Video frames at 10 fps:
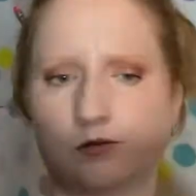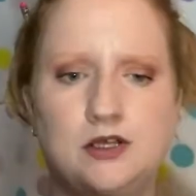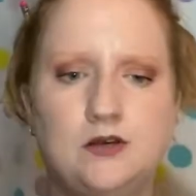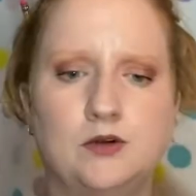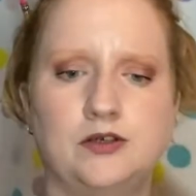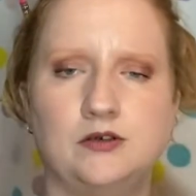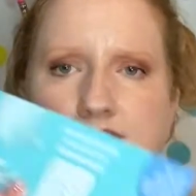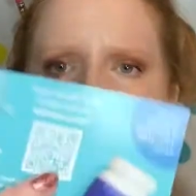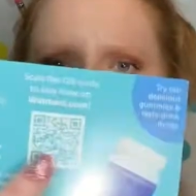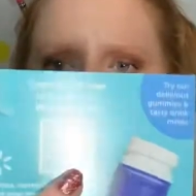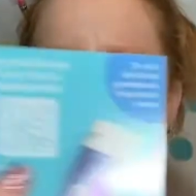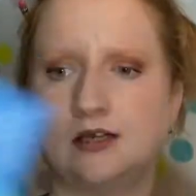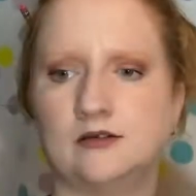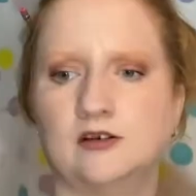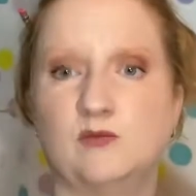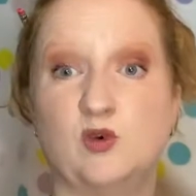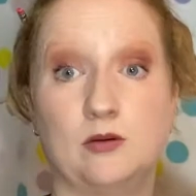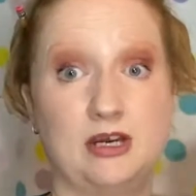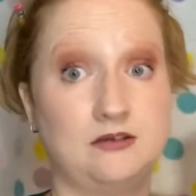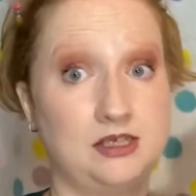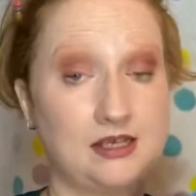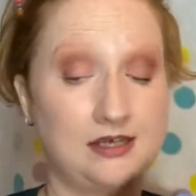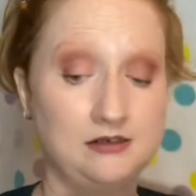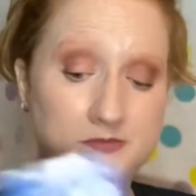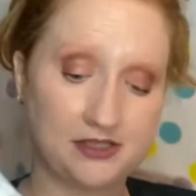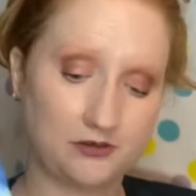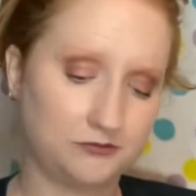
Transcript: they want you to scan that and learn more about these items. So